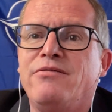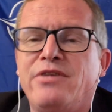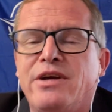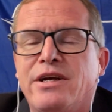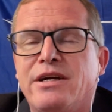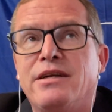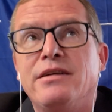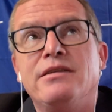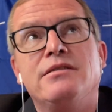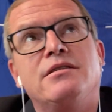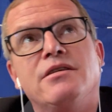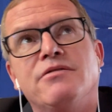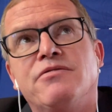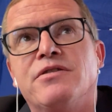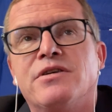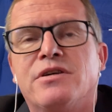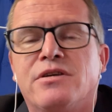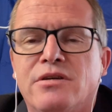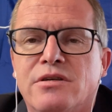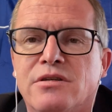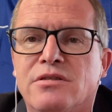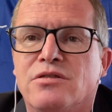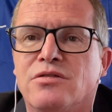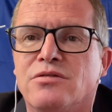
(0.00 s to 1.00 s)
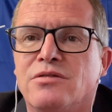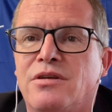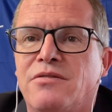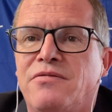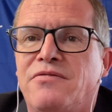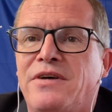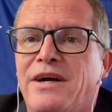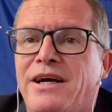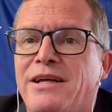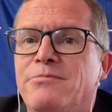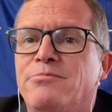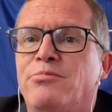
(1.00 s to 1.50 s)
very difficult to
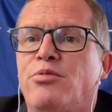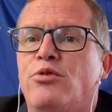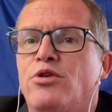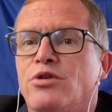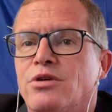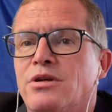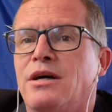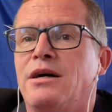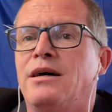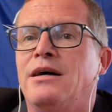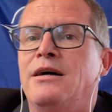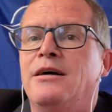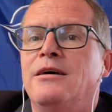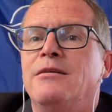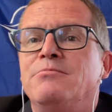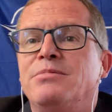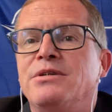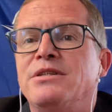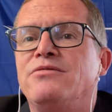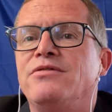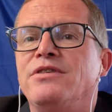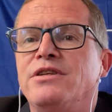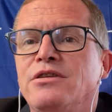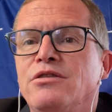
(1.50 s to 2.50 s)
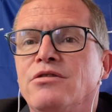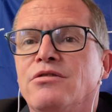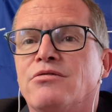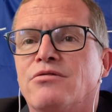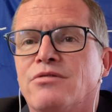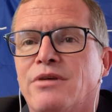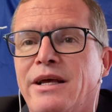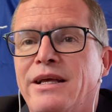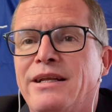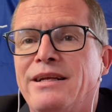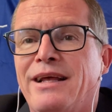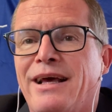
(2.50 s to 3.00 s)
define border between
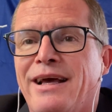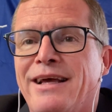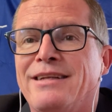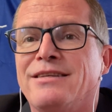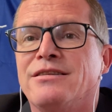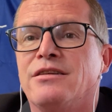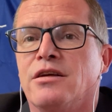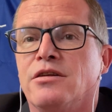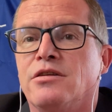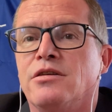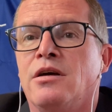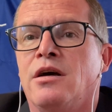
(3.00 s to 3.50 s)
Ukraine and